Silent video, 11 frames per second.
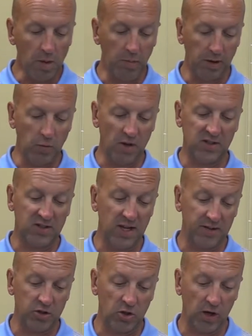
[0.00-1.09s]
But you want to set
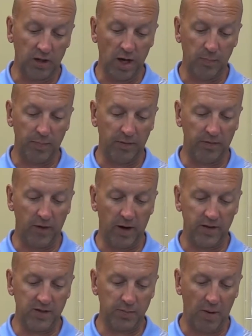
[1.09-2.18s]
the truck up in front of
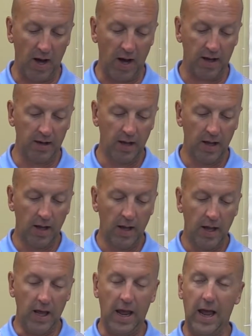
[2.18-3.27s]
the spot
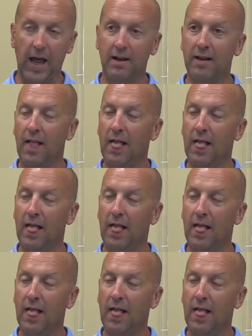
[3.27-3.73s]
and